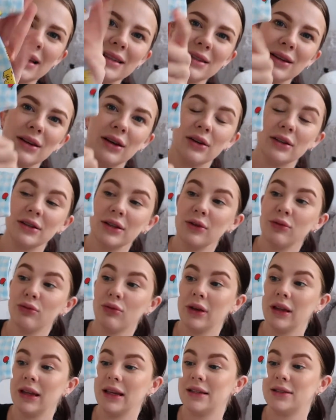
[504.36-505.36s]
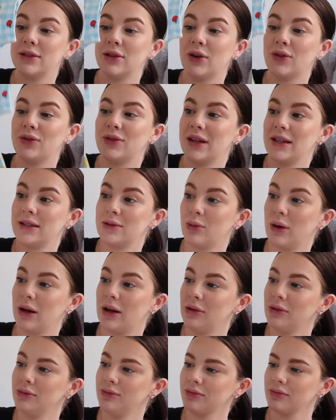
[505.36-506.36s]
It's actually really soft as
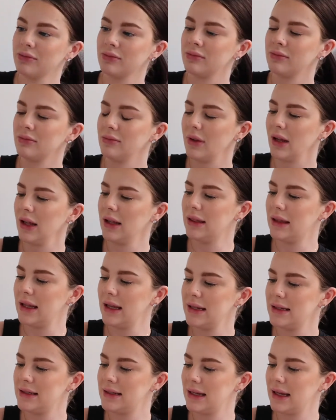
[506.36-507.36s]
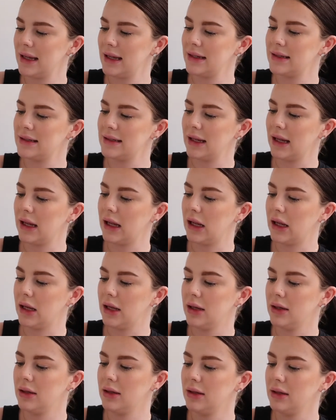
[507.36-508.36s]
well. This is
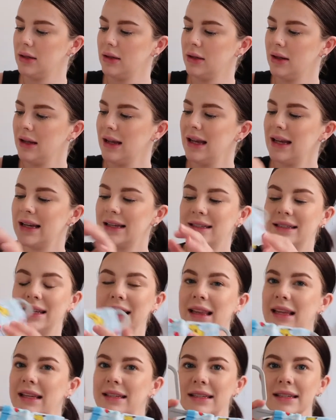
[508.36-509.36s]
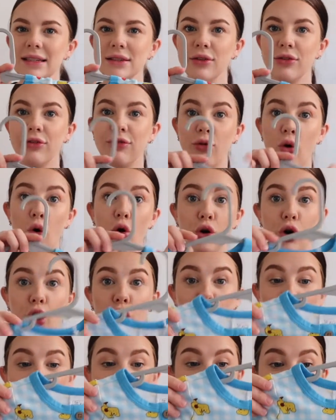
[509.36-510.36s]
in, see, this is a
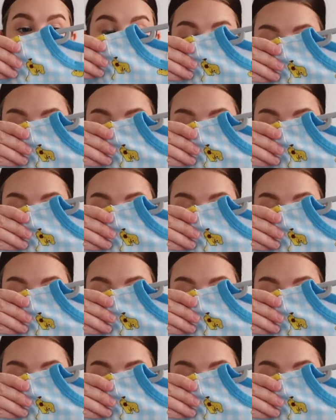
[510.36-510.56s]
4O and